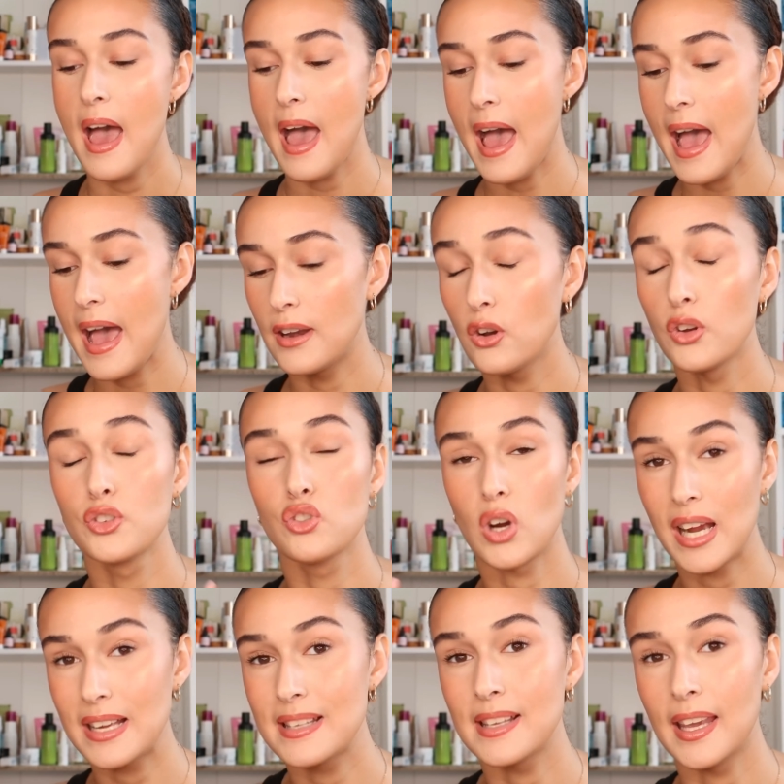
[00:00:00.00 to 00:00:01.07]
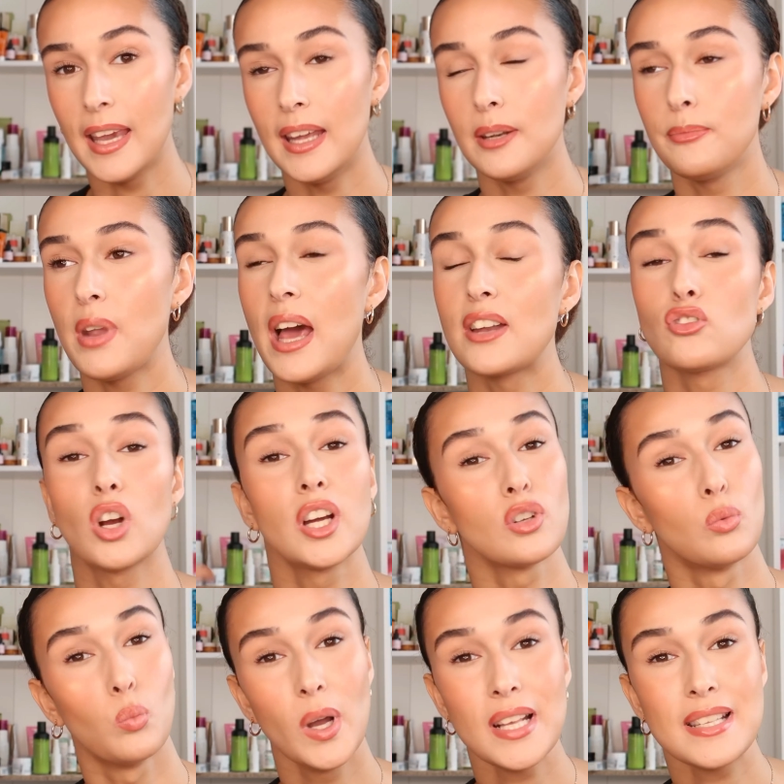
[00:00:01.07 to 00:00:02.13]
And on dry skin, I tried it
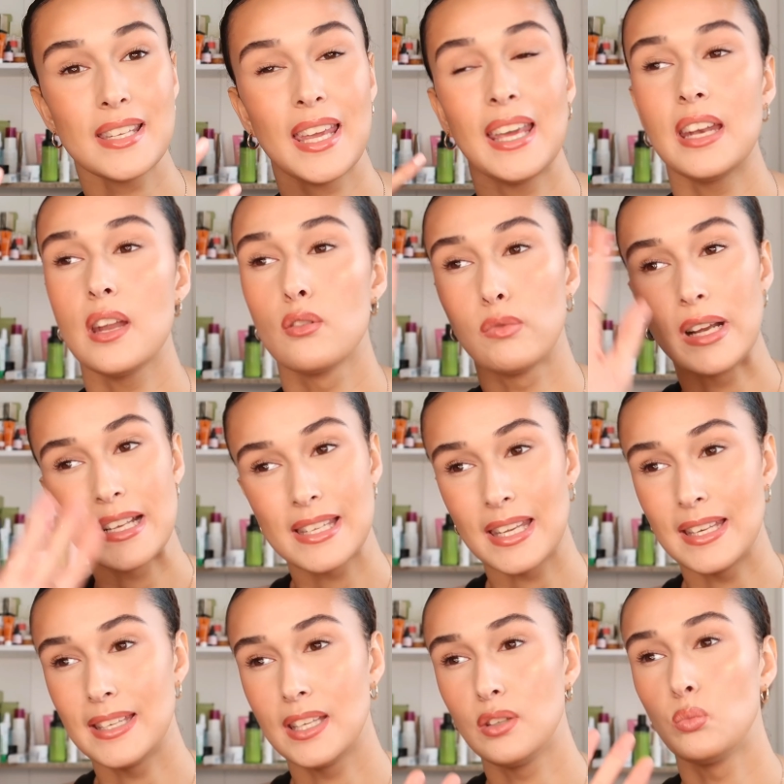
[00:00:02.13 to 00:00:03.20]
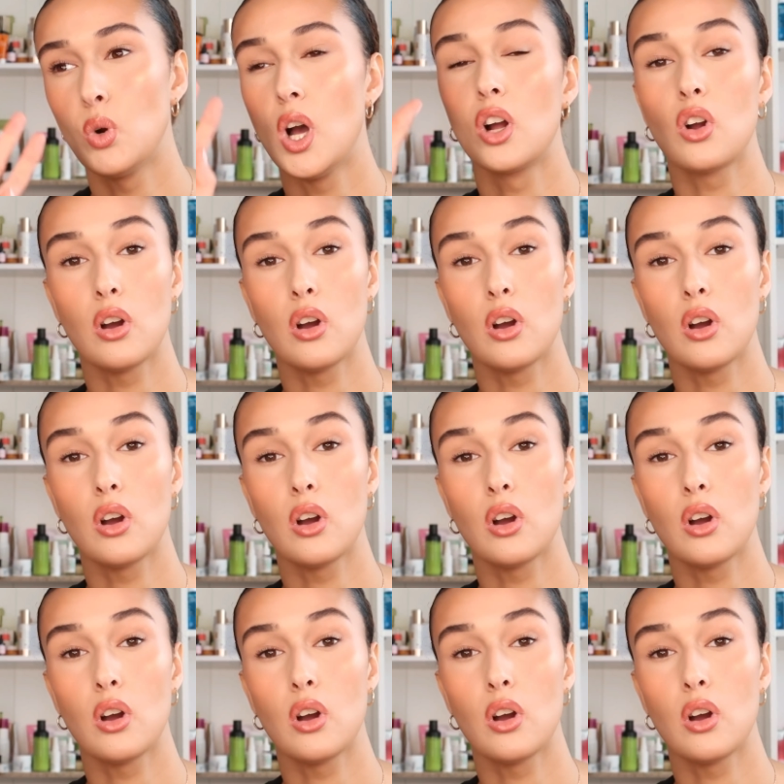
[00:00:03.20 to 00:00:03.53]
on wet skin. Wet skin didn't work,